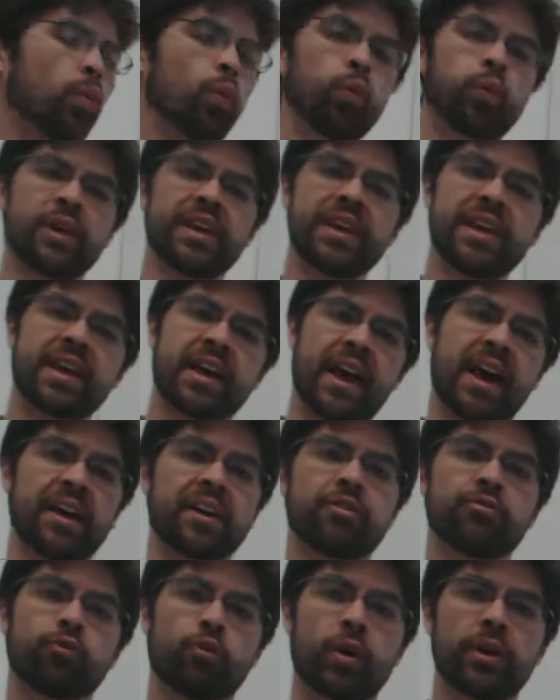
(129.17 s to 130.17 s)
we
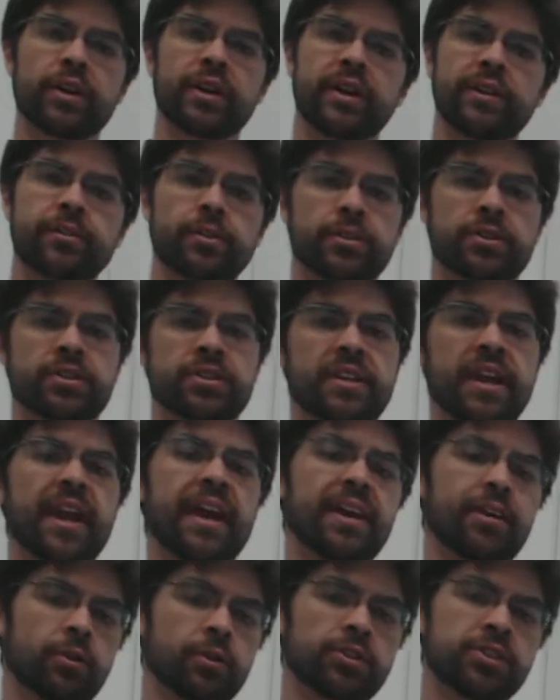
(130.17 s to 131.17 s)
kind of want to
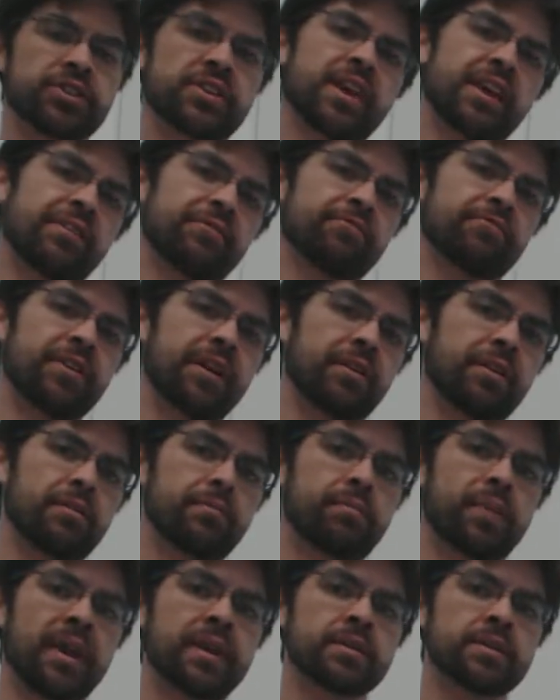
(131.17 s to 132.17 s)
understand, or just get a
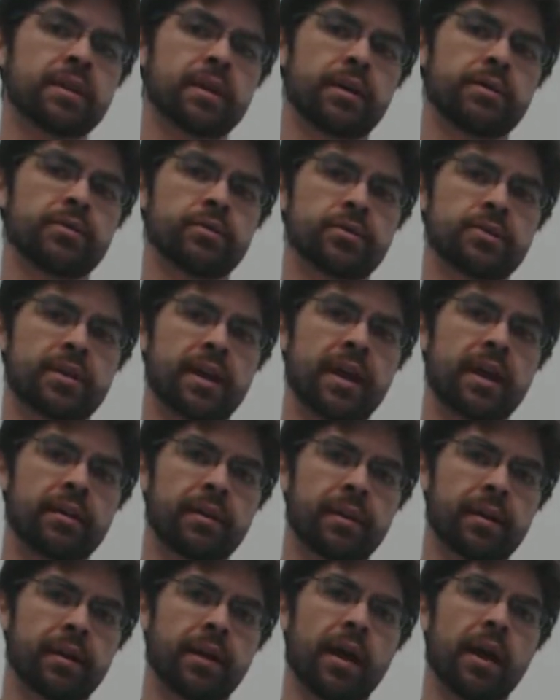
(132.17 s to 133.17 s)
very basic
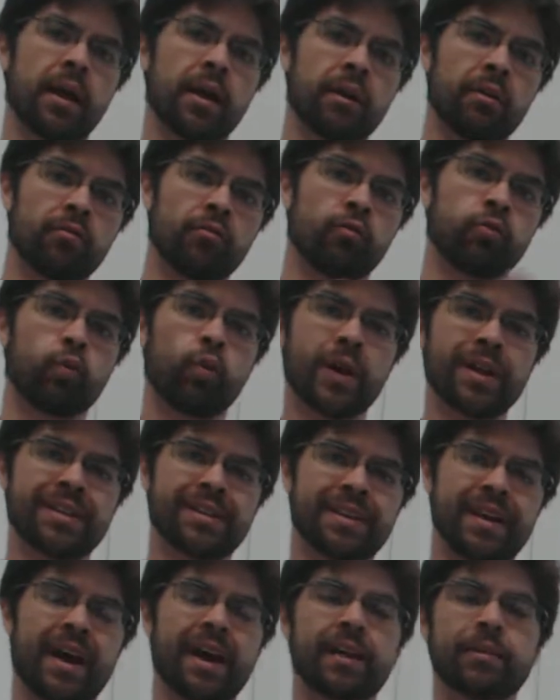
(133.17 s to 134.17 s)
understanding of
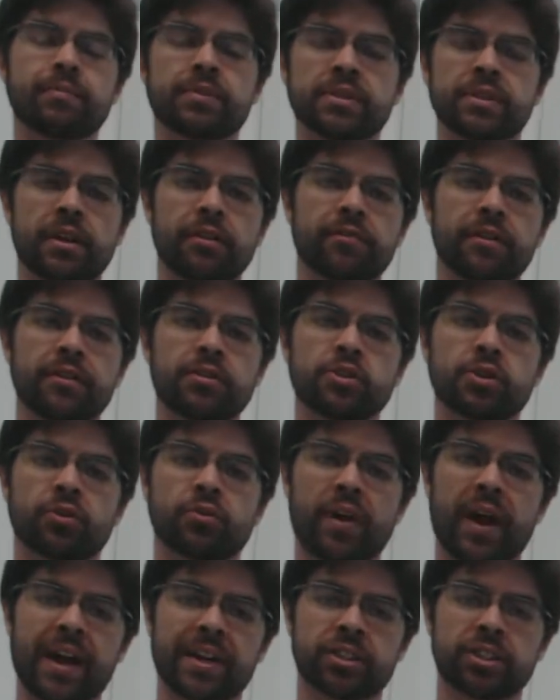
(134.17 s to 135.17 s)
what types of
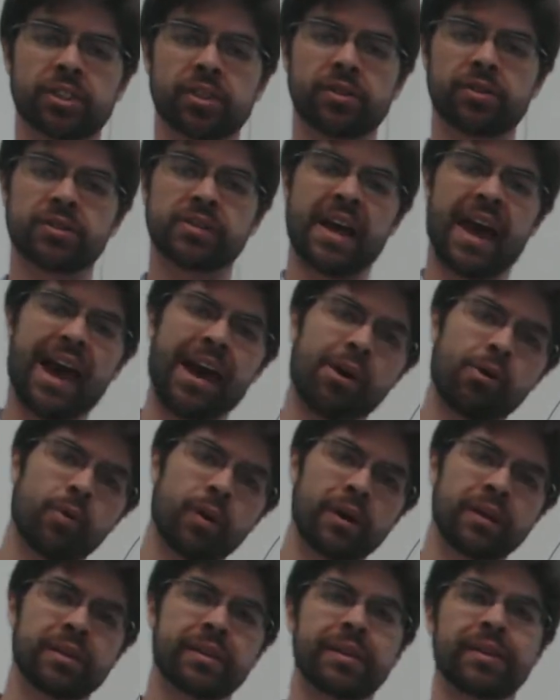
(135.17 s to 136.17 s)
interactions,
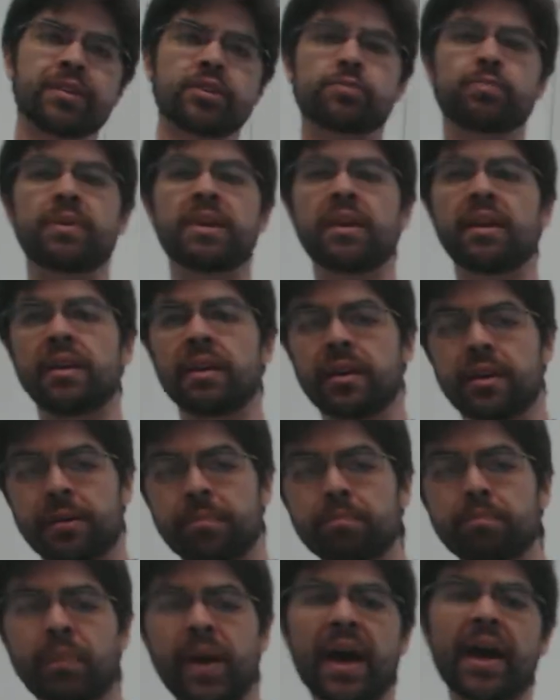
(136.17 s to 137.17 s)
how are things being
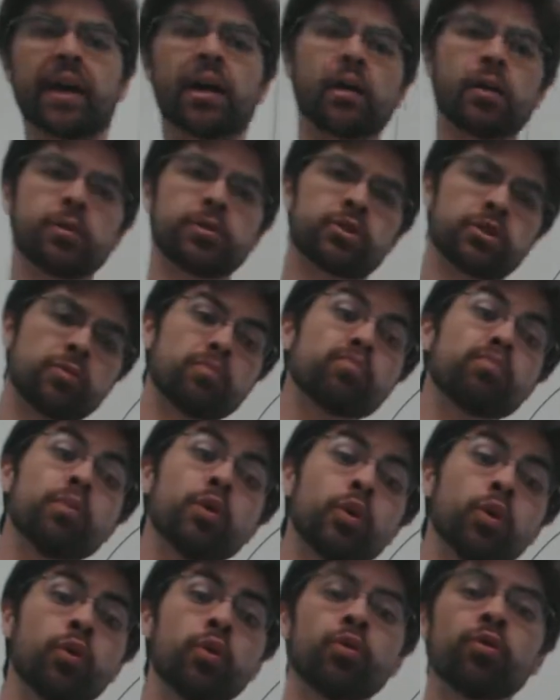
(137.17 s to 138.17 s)
compelled to
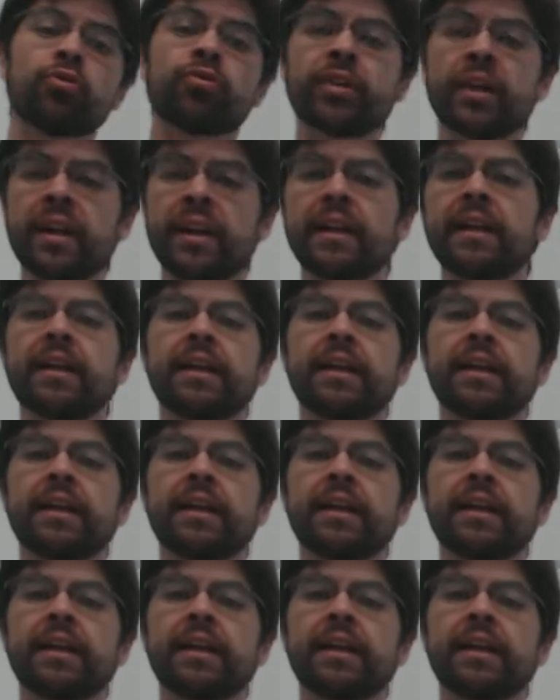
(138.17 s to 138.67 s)
move